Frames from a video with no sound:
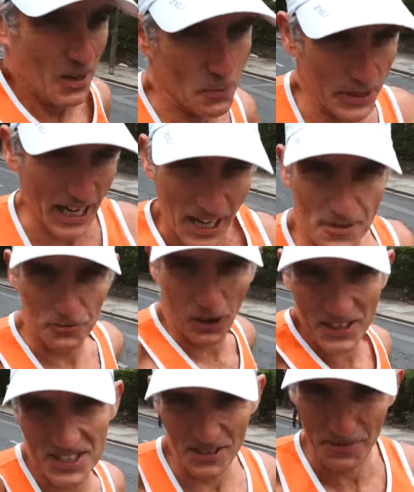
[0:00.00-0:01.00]
we're kind of
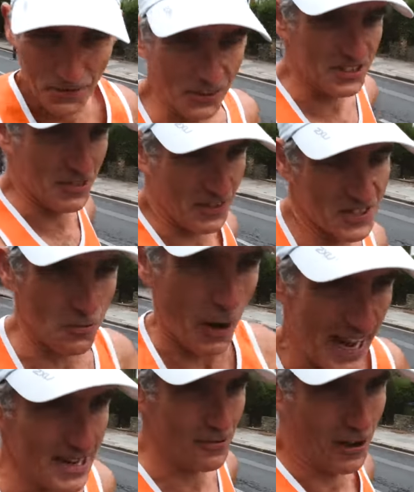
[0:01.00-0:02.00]
right at the front of this
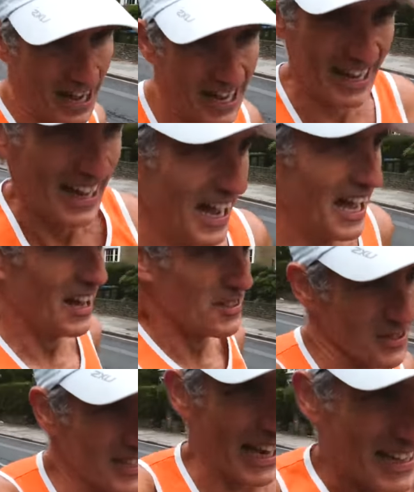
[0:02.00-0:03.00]
wave. So
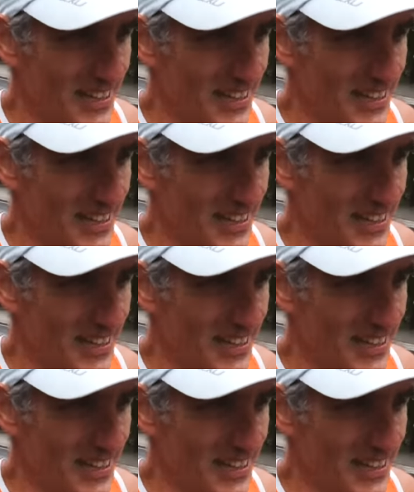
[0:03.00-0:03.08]
there's like